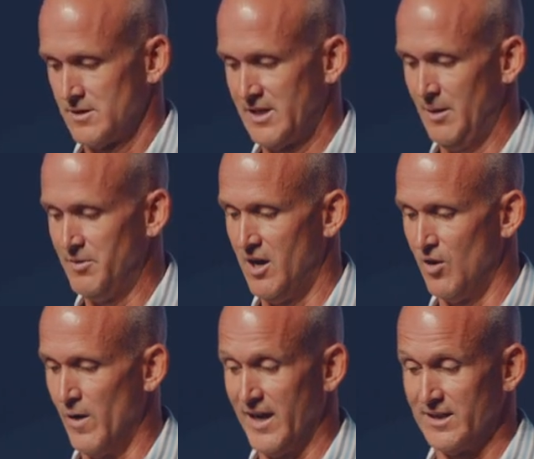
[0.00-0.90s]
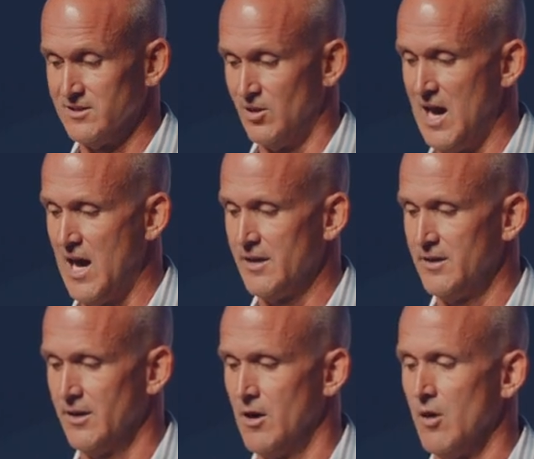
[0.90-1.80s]
Keep you all awake. It's a little hot in
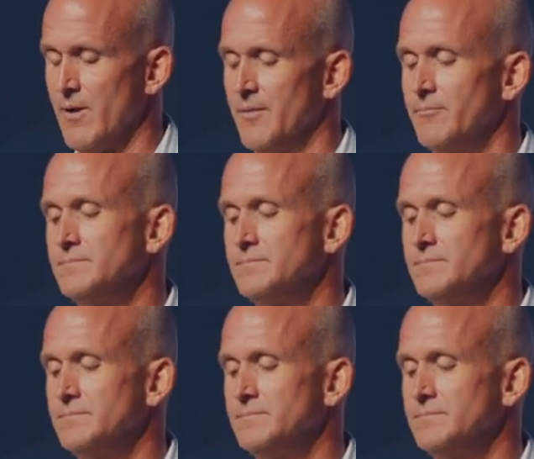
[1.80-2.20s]
here. All right.